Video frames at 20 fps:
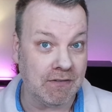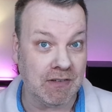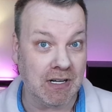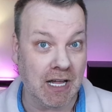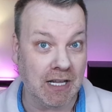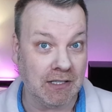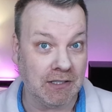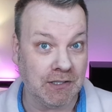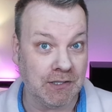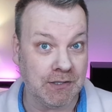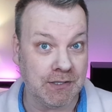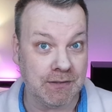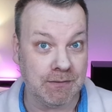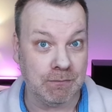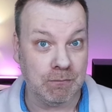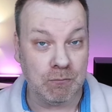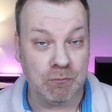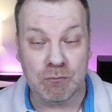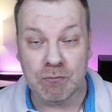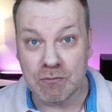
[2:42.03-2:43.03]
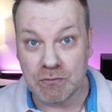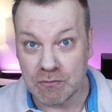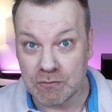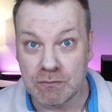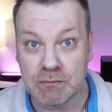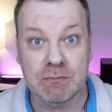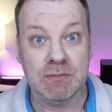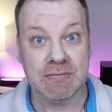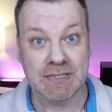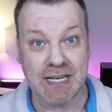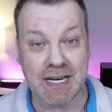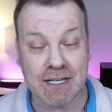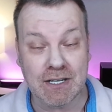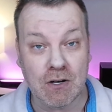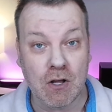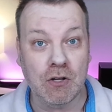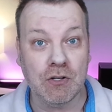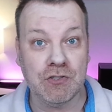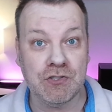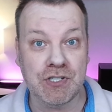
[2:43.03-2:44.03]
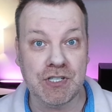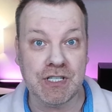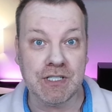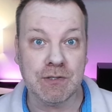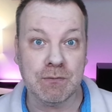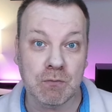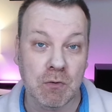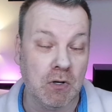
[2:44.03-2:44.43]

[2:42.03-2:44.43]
color technologies.